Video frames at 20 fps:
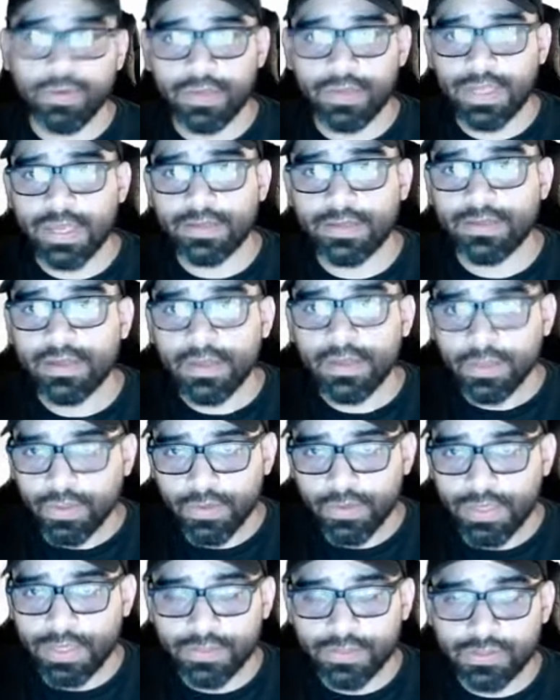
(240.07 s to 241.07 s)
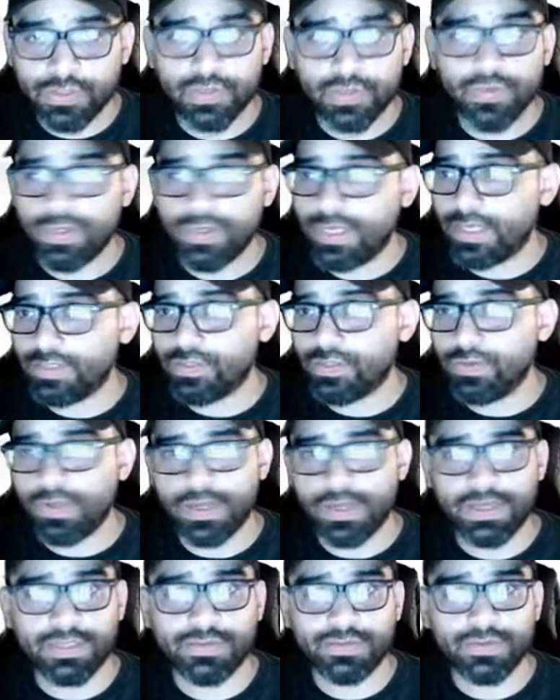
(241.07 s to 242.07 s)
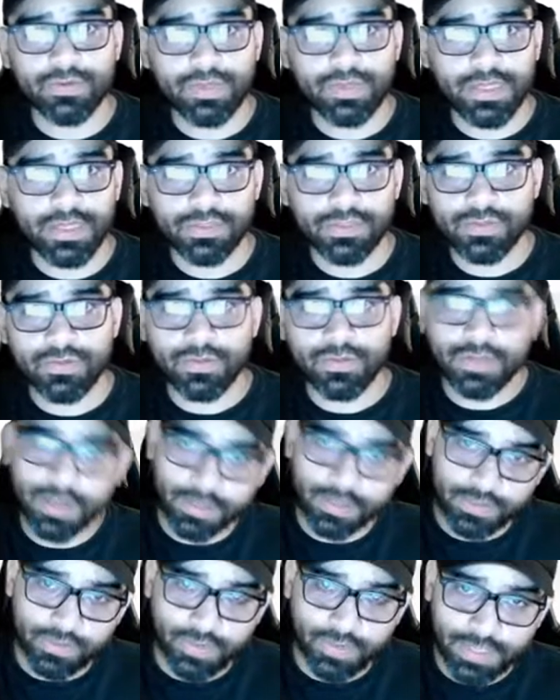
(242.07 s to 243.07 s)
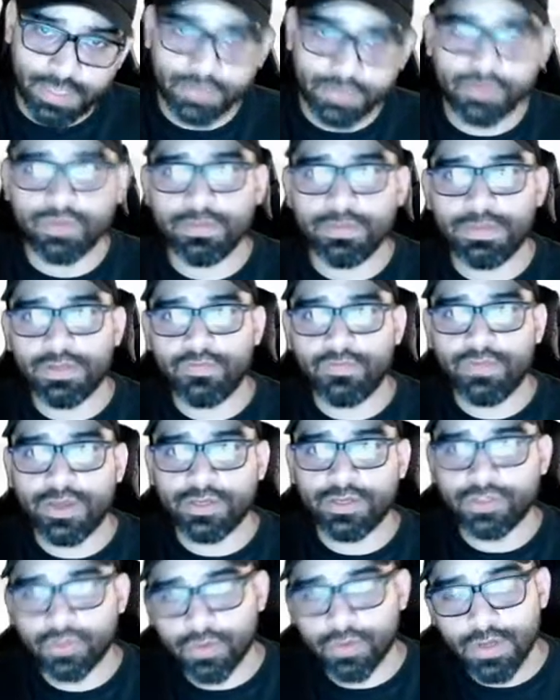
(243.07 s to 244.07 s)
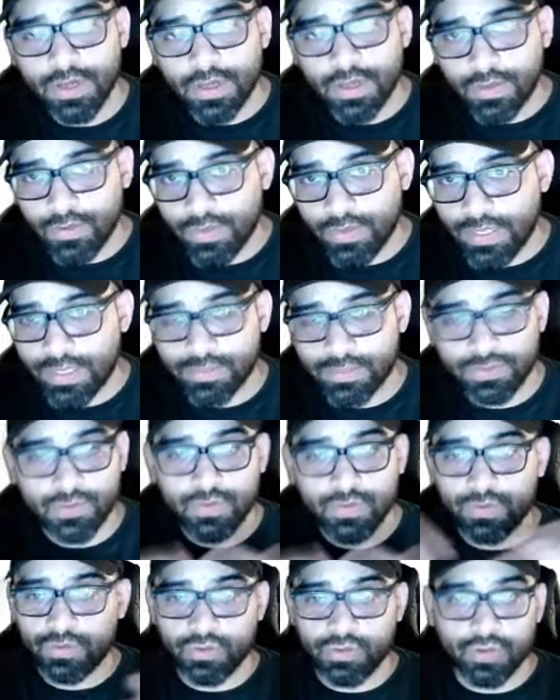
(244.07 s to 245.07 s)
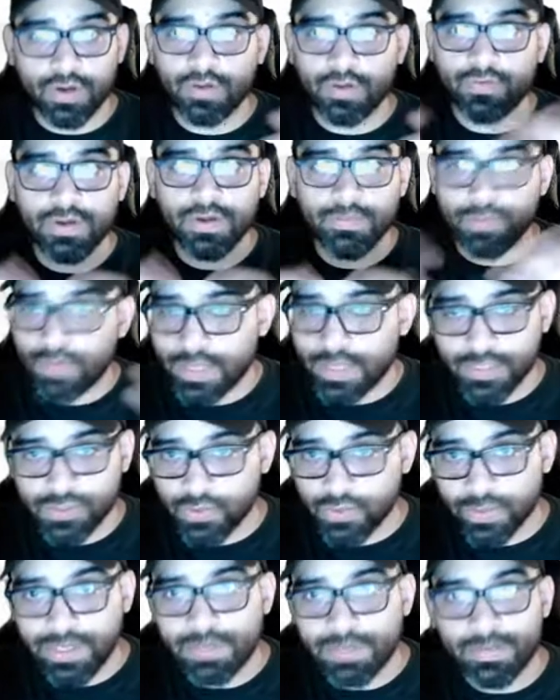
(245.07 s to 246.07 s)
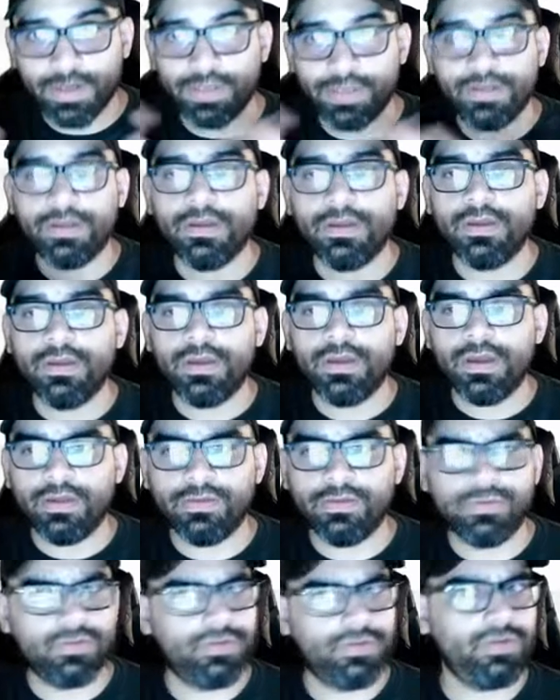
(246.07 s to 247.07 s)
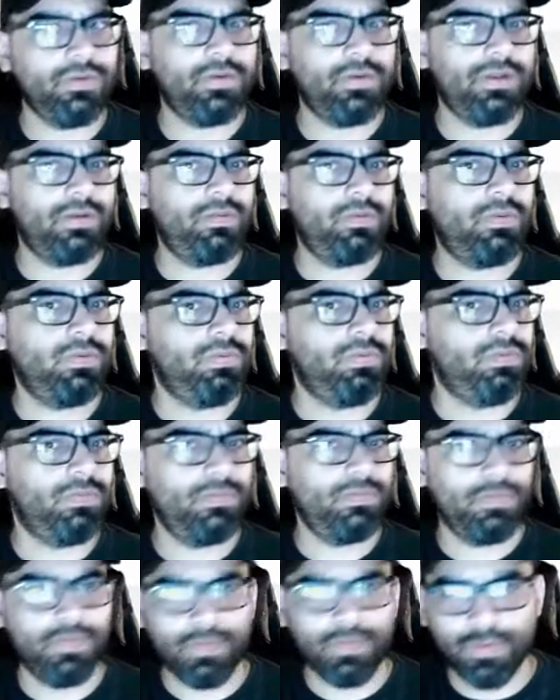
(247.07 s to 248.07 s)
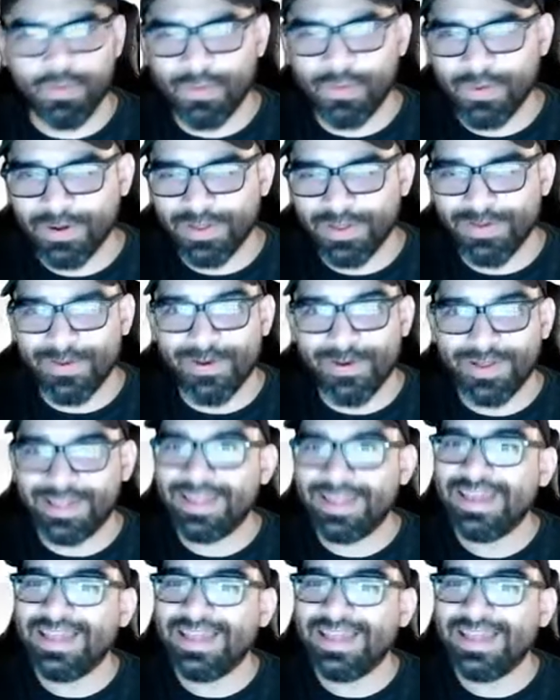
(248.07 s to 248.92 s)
can't. You can't sue. You can't sue the hospital. You can't sue the doctor. You can't sue the manufacturer. You can't sue the drug rep. You can't sue anybody. And so you're like, what? You want